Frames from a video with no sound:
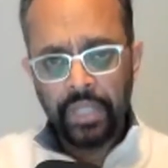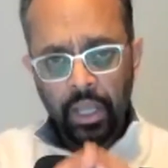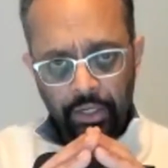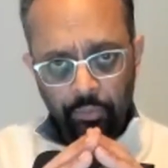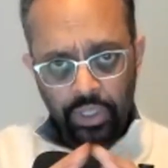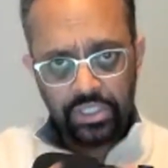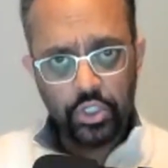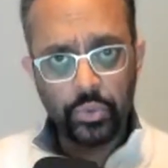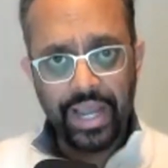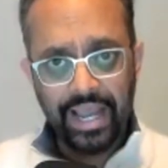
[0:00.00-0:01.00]
And once
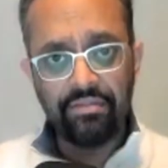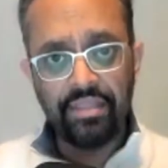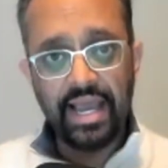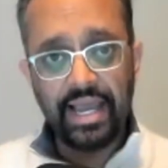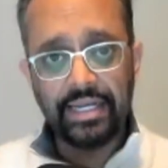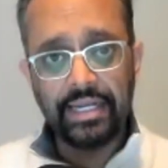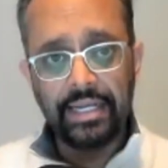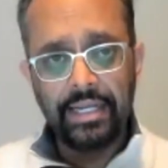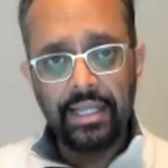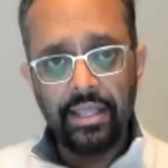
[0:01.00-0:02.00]
you have that,
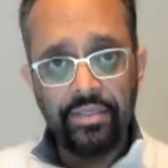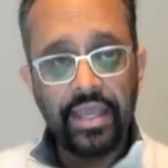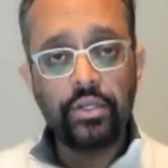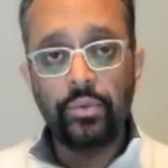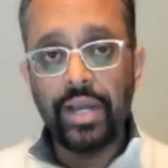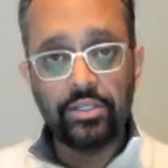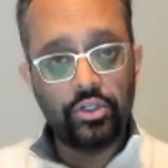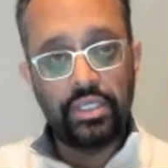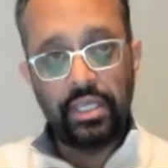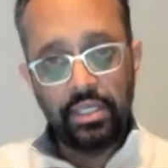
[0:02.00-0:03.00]
then you
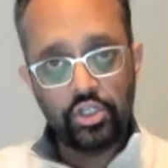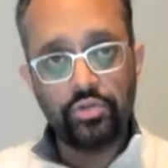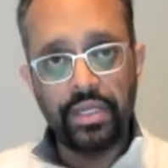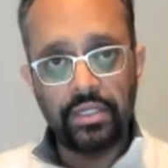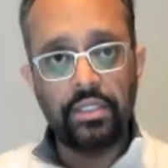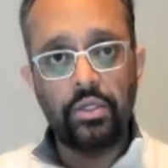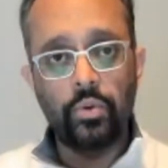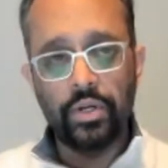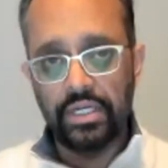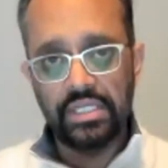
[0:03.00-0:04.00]
actually instrumented the
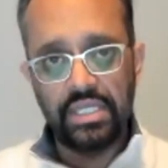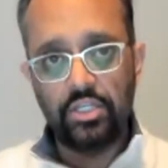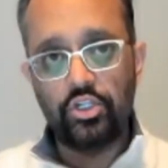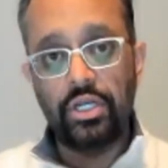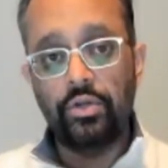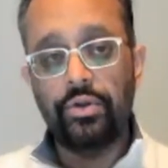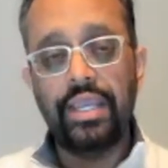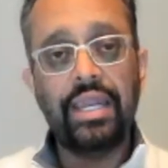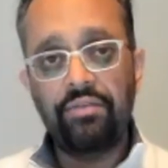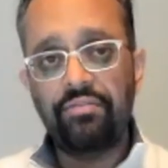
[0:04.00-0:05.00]
organization and you're
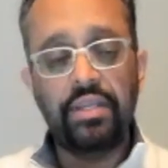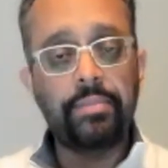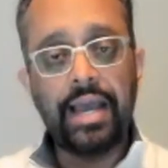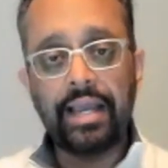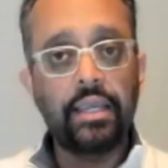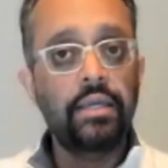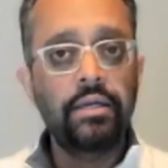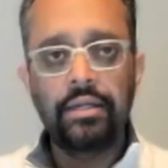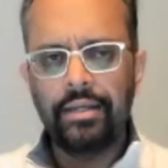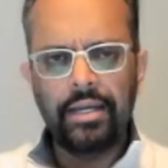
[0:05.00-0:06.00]
getting feedback,
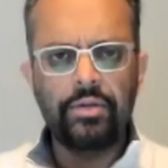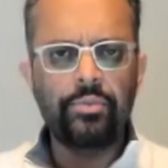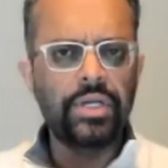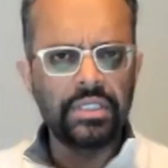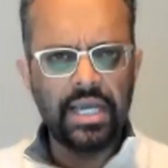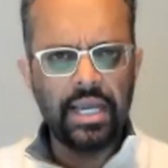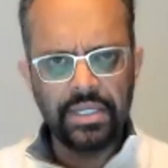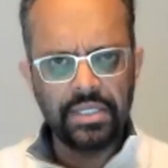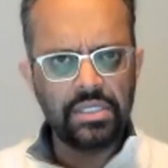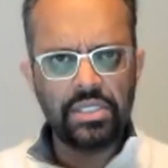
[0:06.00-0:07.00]
not in real time
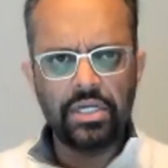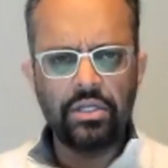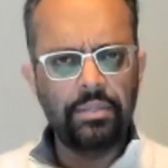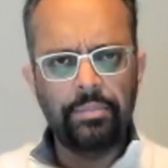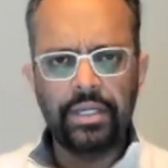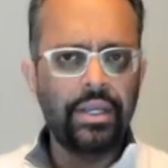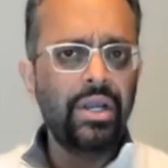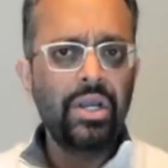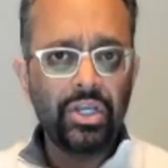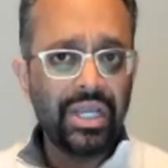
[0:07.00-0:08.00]
necessarily, but
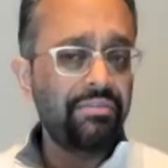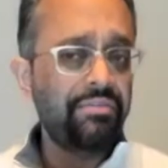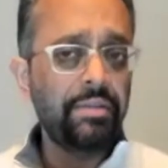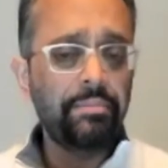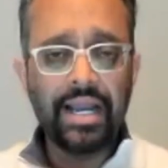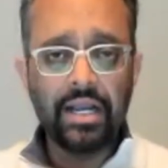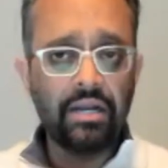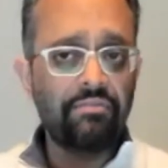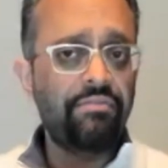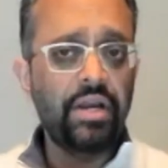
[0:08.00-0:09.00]
getting feedback on a
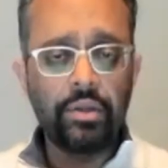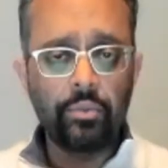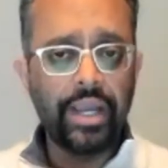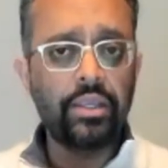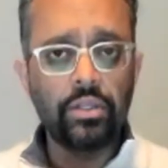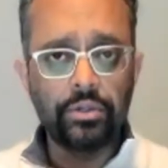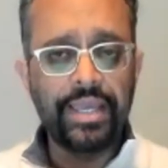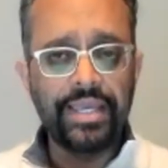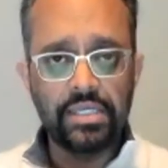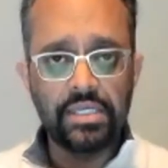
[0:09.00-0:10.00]
very regular
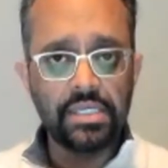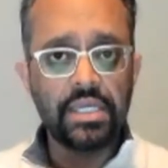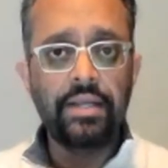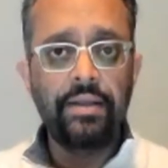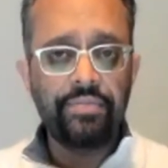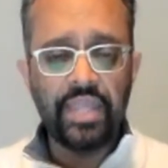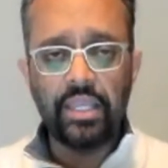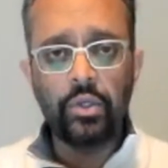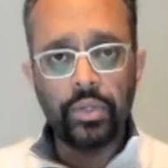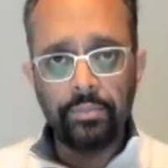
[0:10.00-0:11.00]
basis that
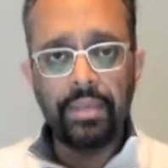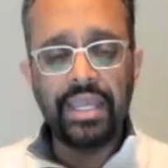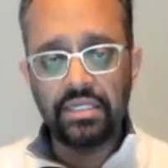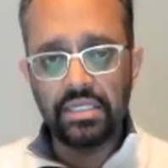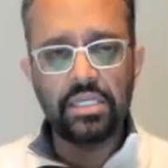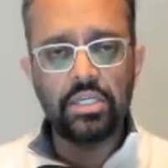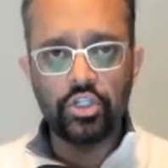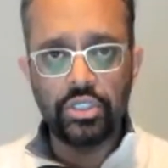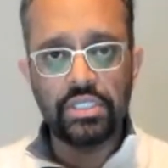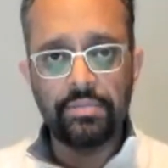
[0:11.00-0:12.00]
you can make
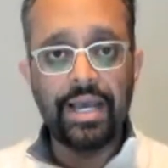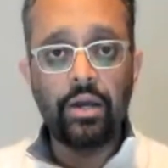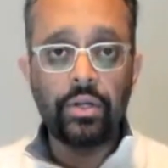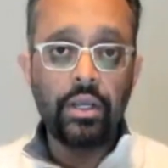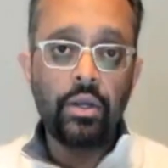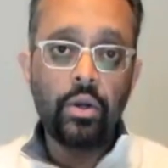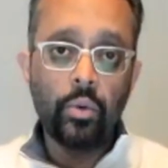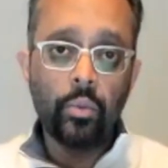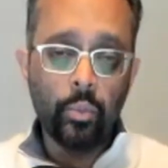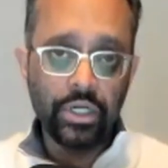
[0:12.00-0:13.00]
decisions about
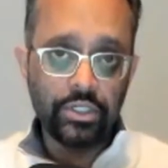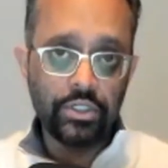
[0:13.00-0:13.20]
what to